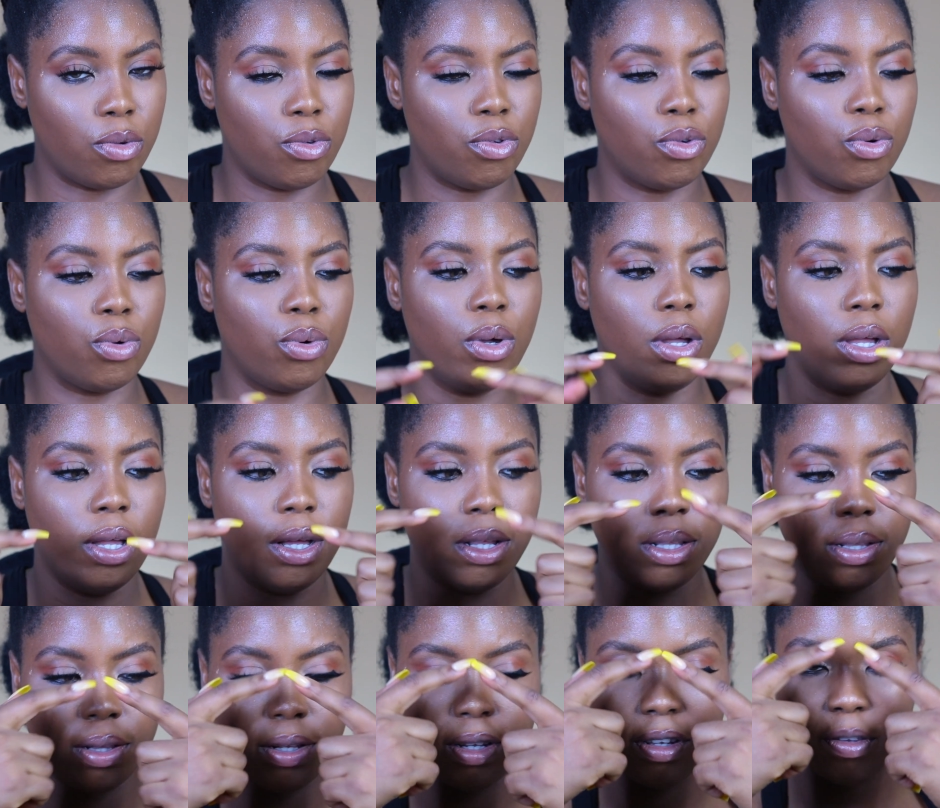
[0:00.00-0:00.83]
So
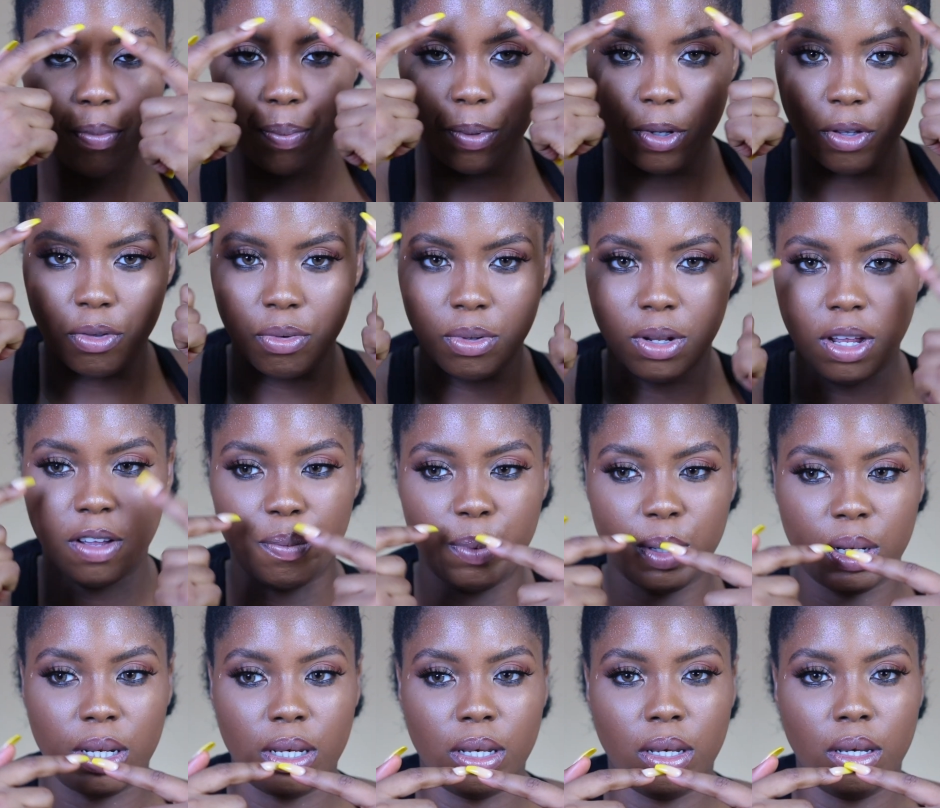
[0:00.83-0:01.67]
this place would have
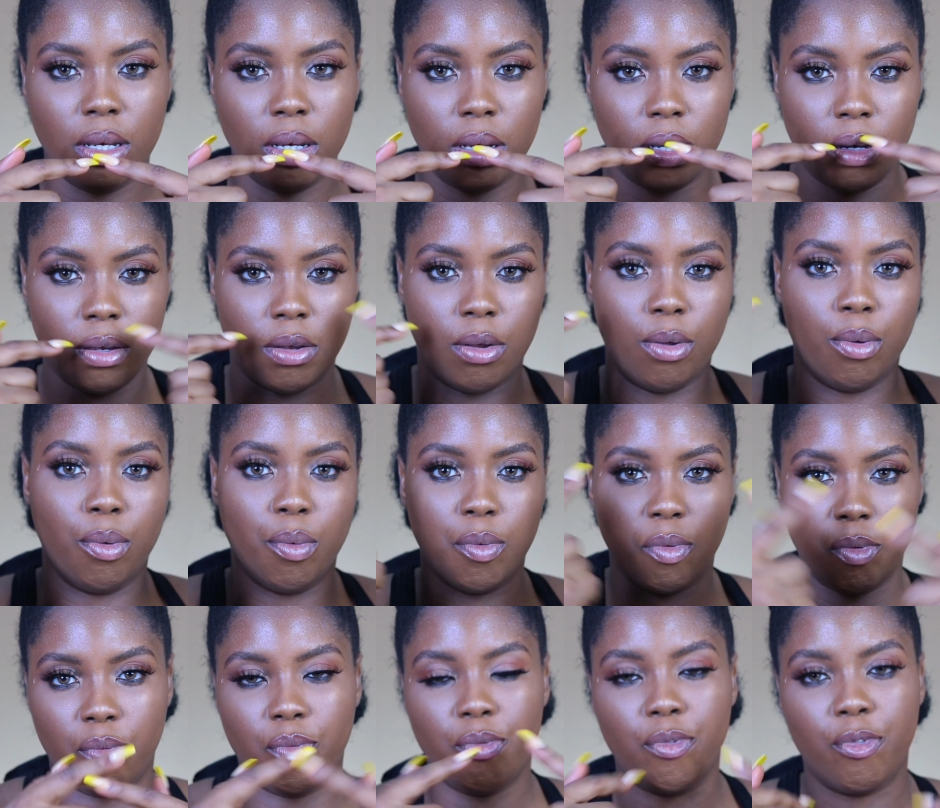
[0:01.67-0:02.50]
been
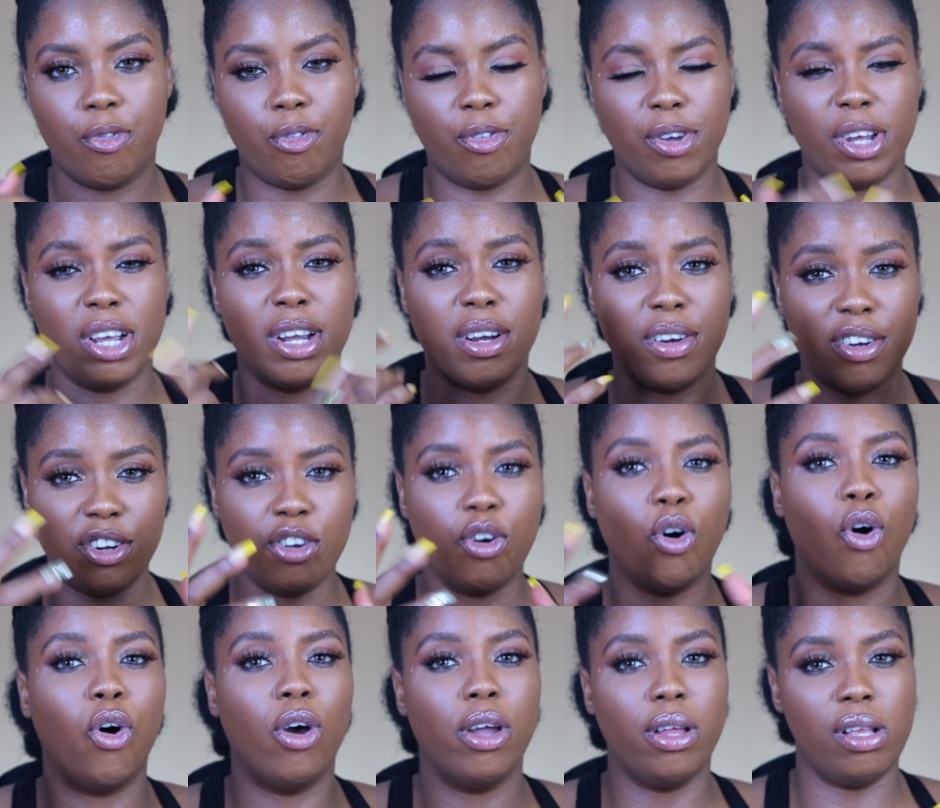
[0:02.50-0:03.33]
very
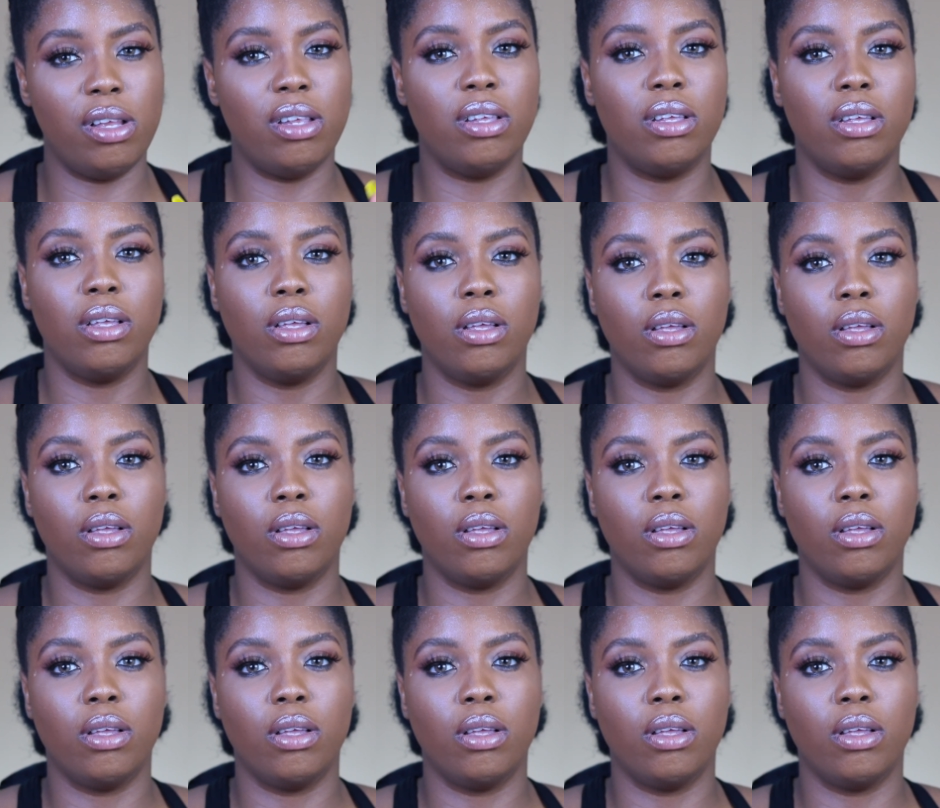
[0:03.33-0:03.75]
oily.